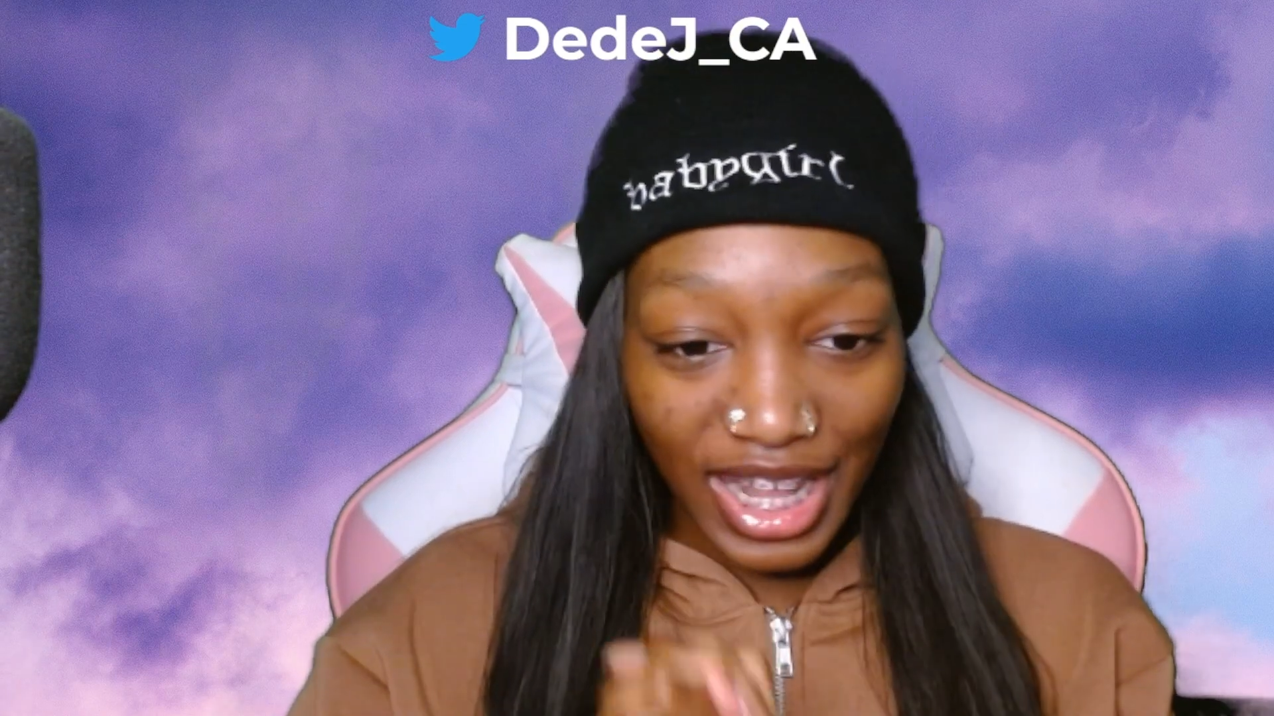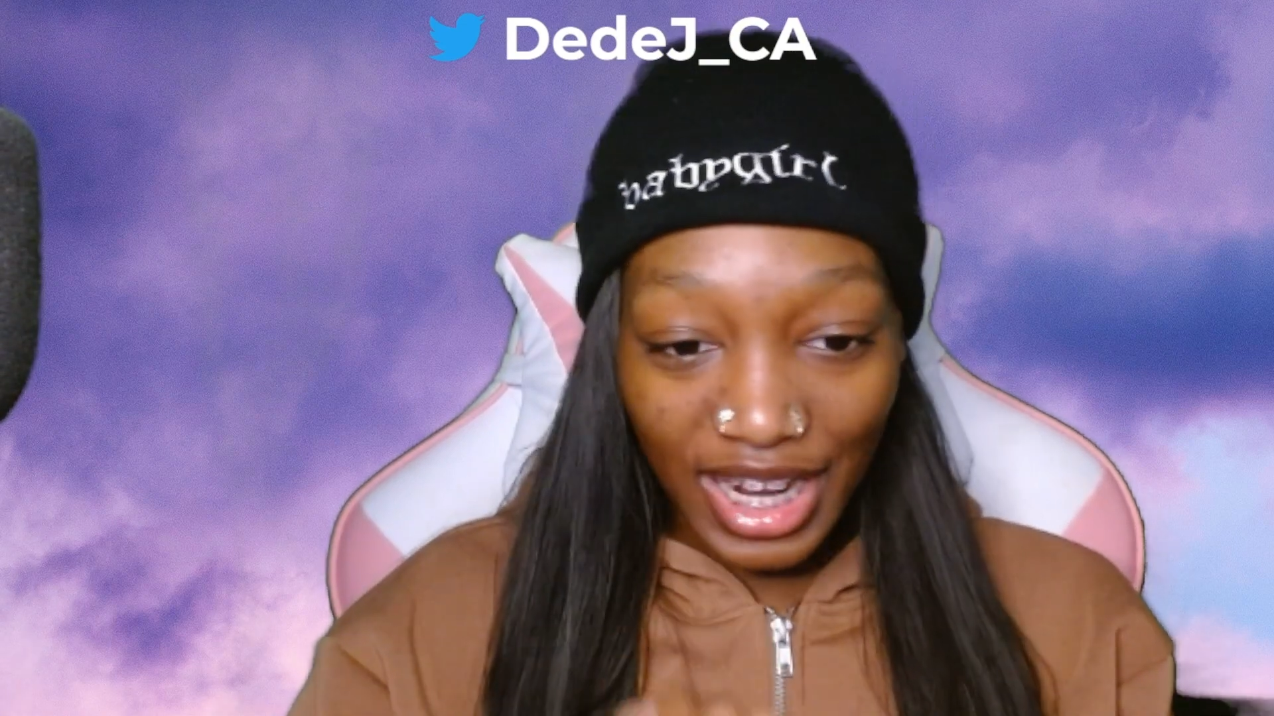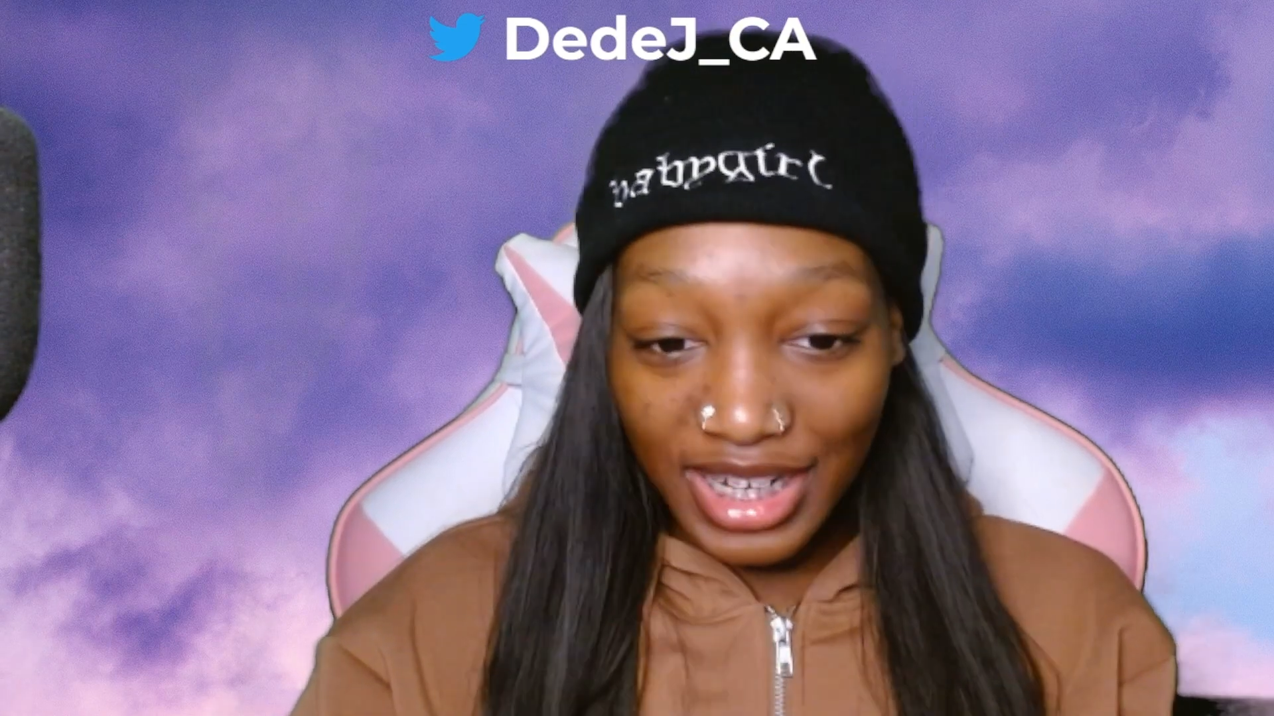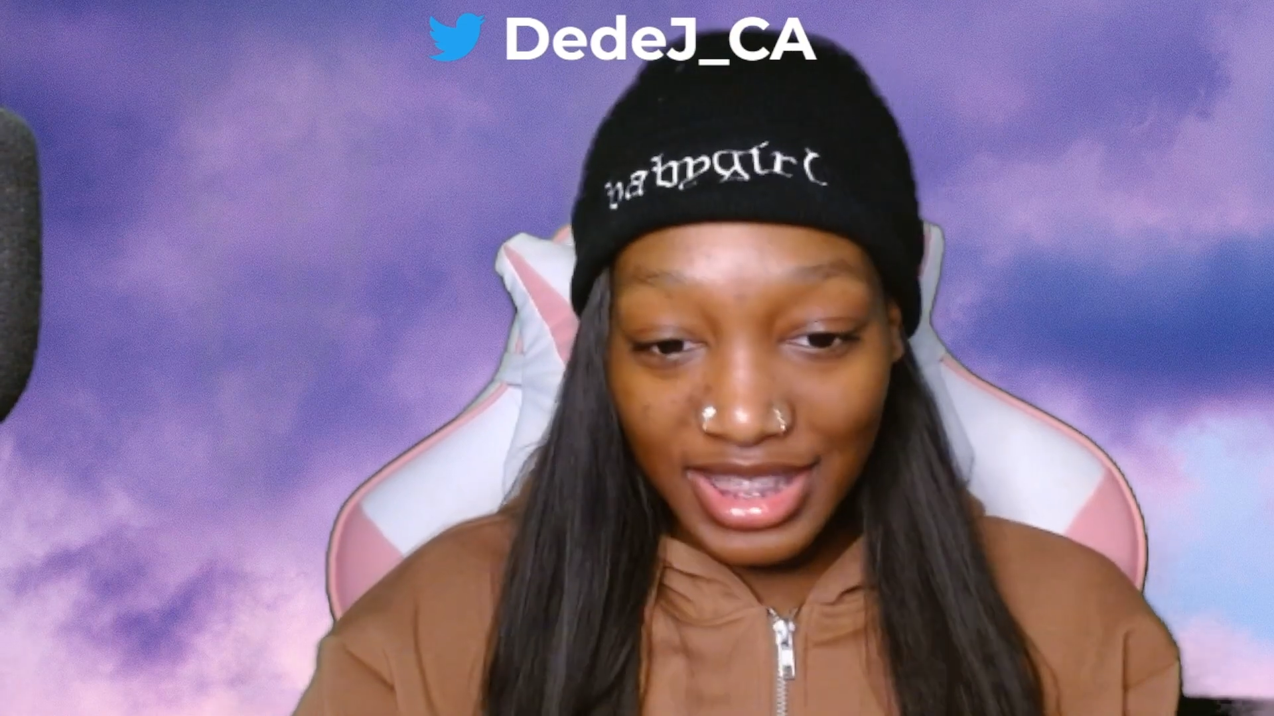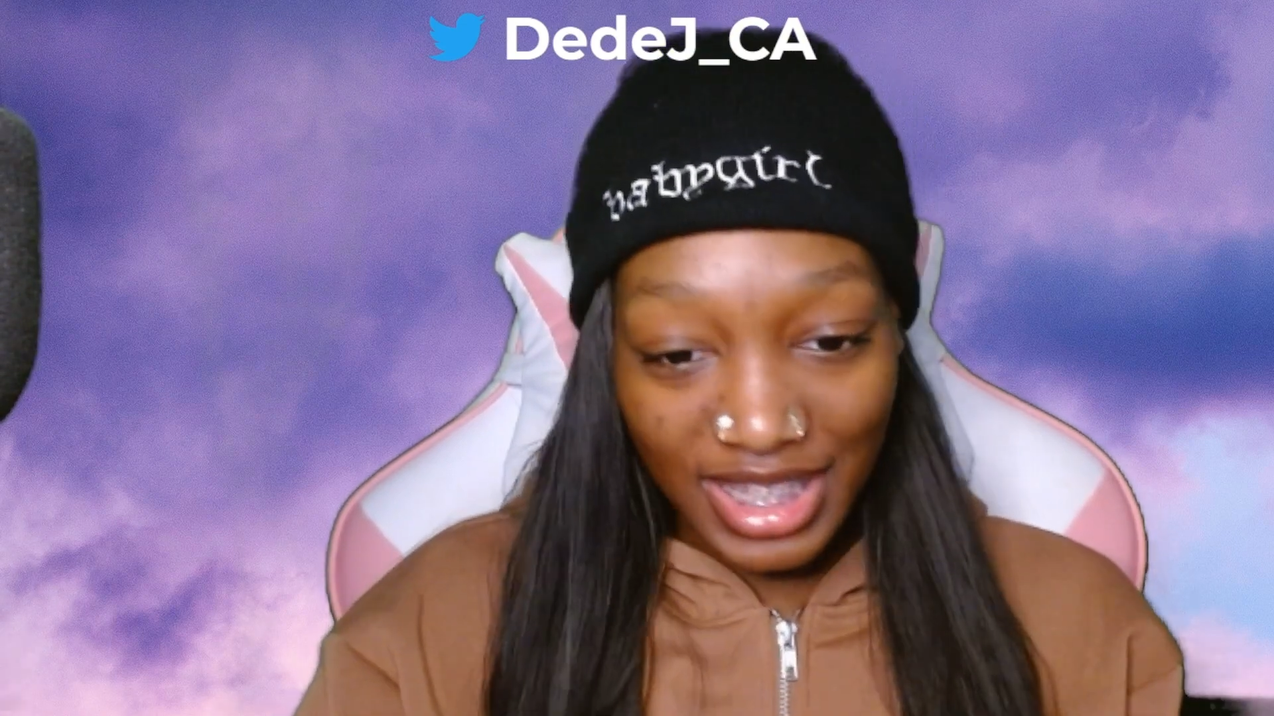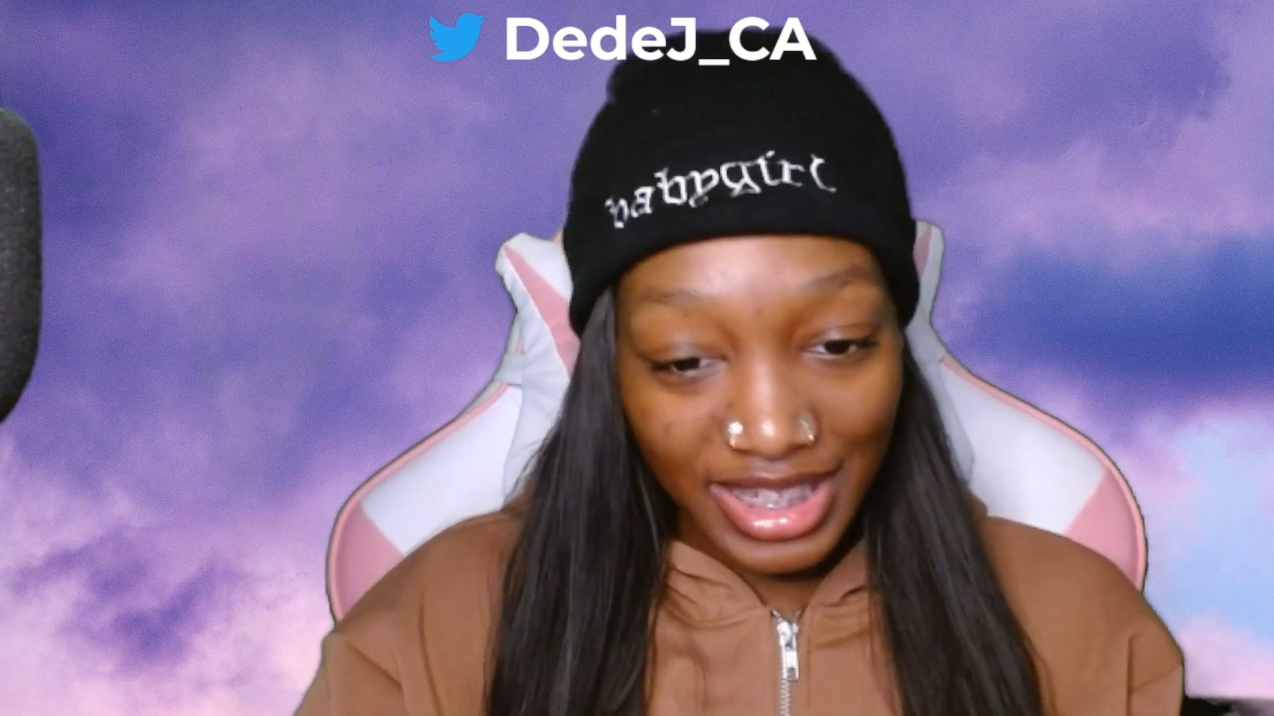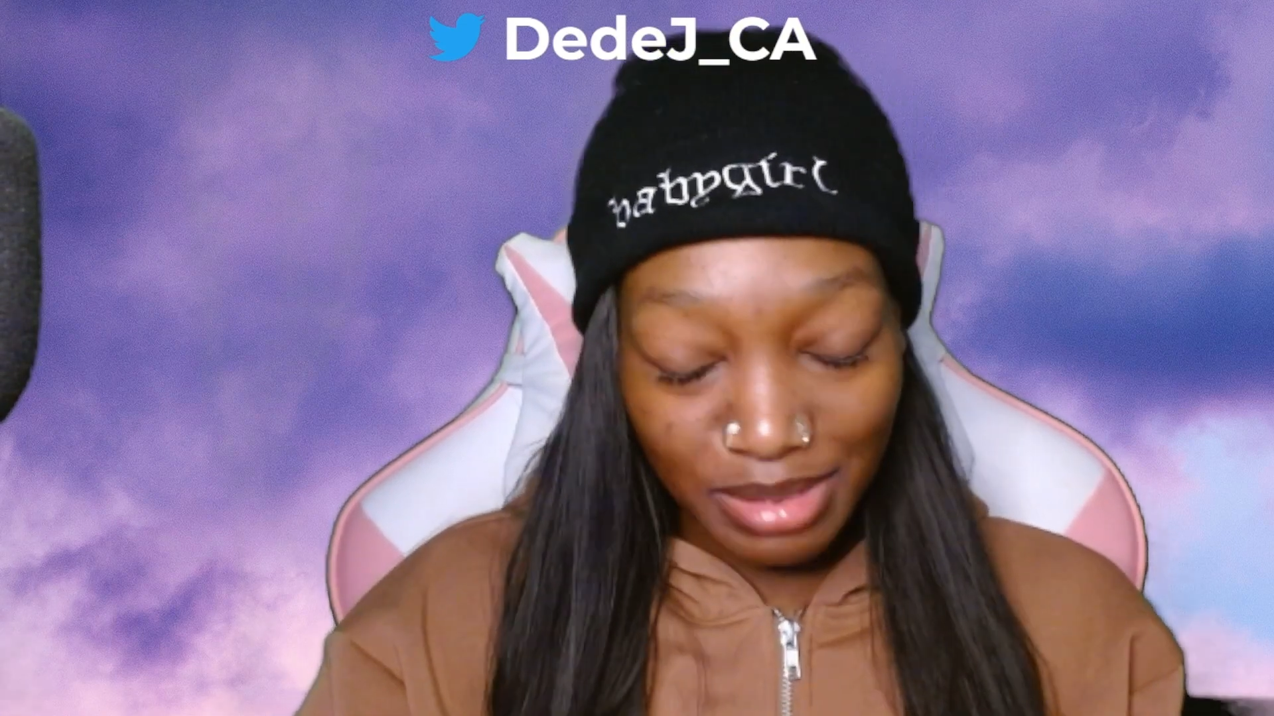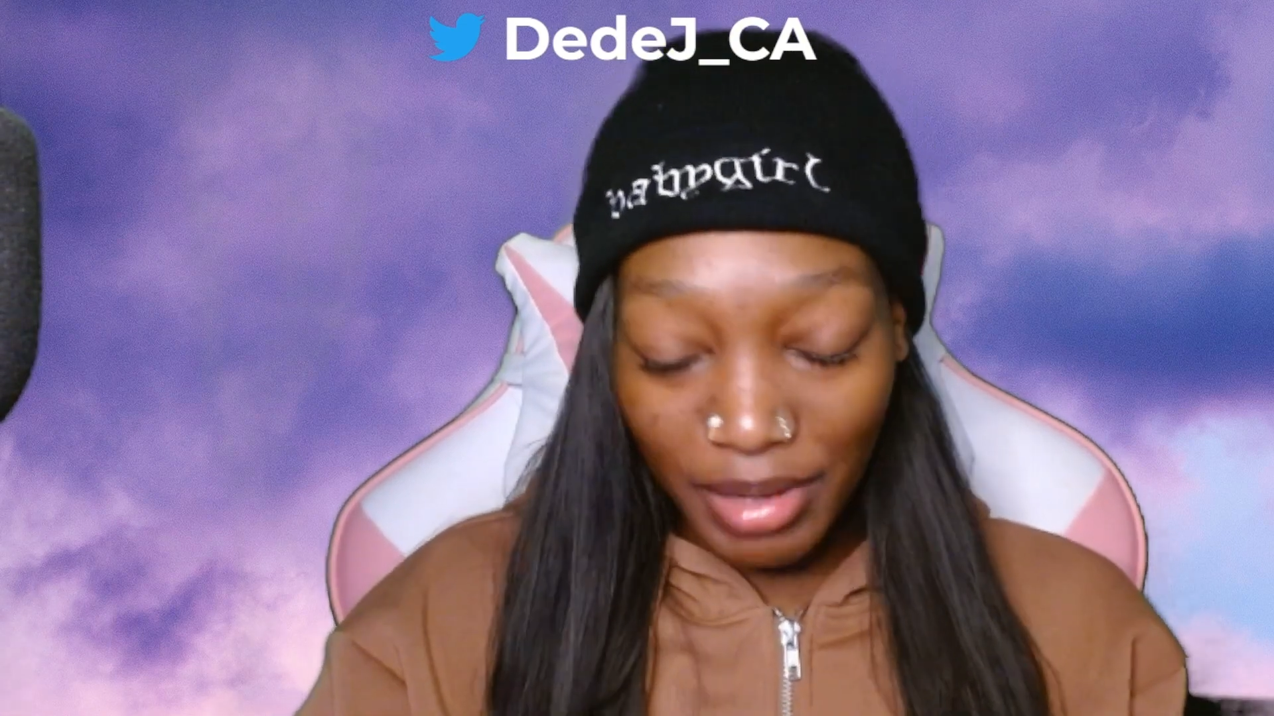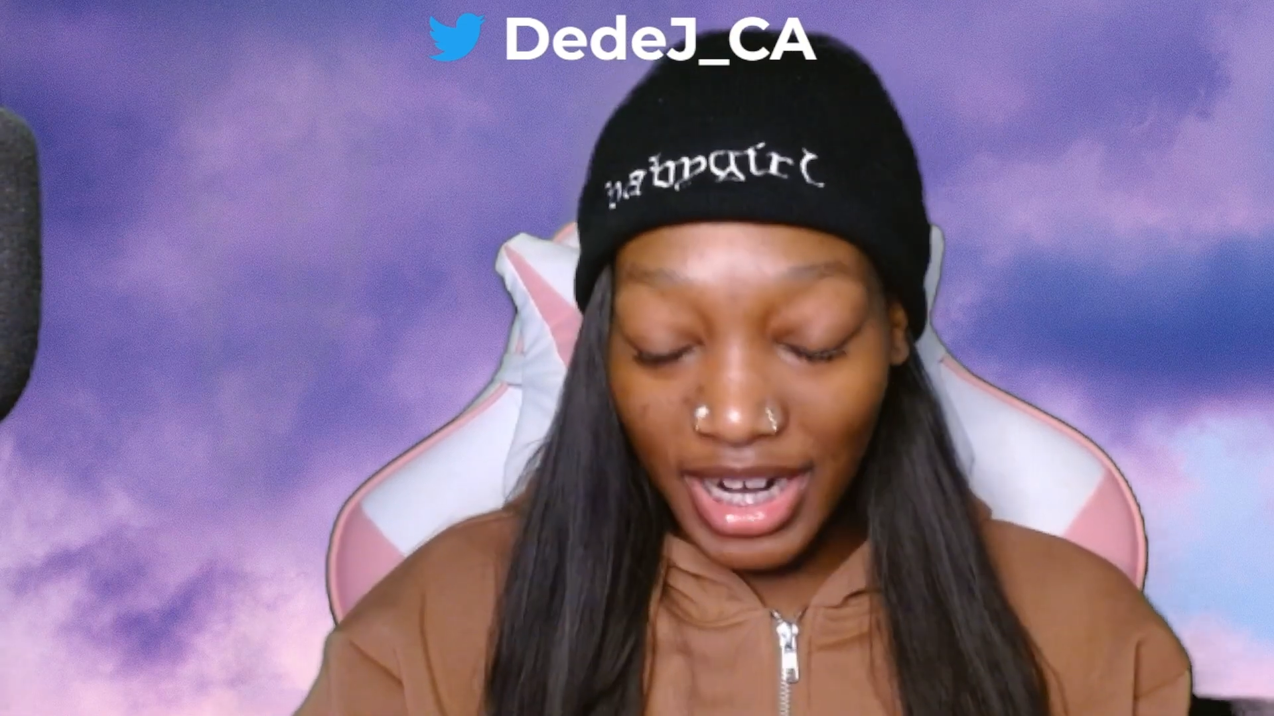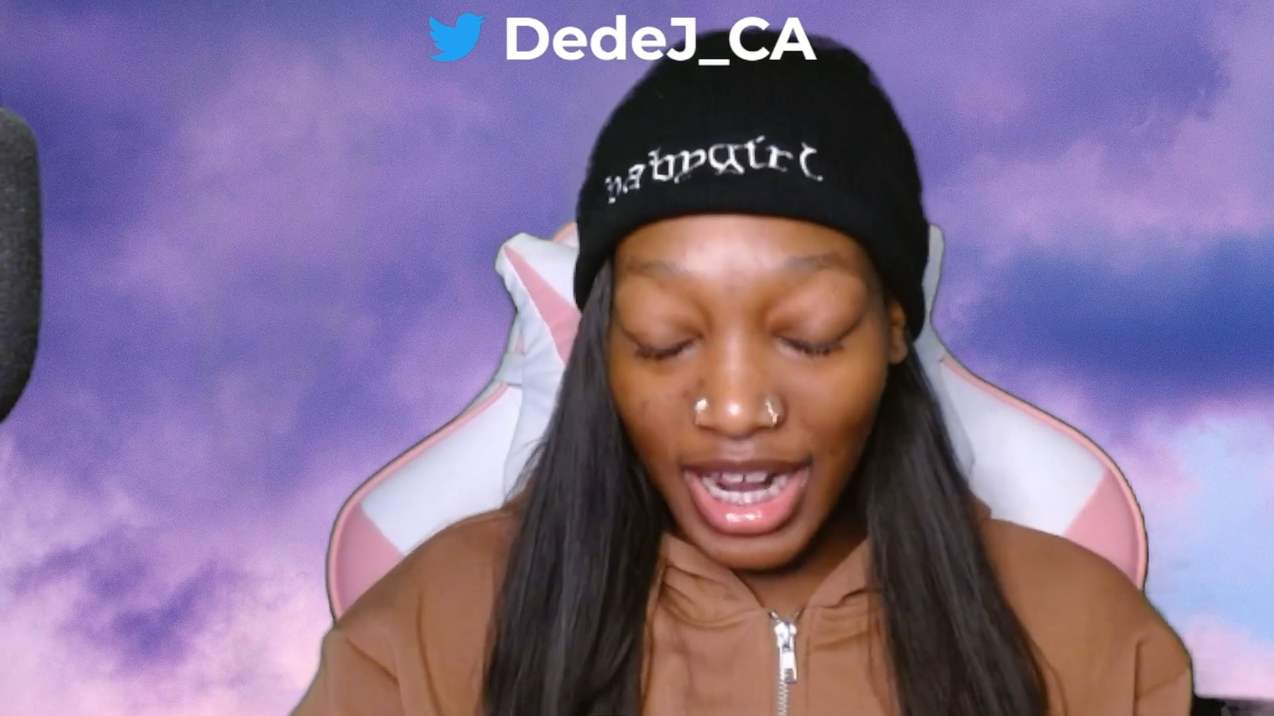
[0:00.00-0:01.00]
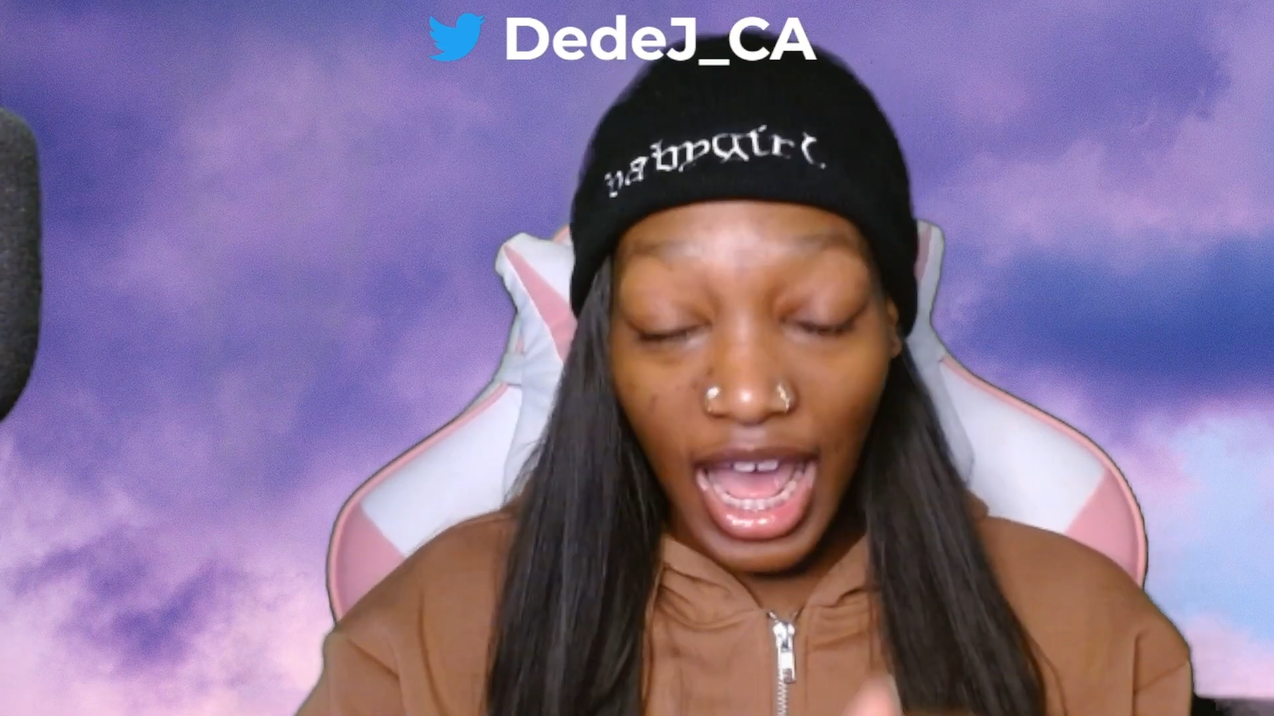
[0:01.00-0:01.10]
lot of good things about it.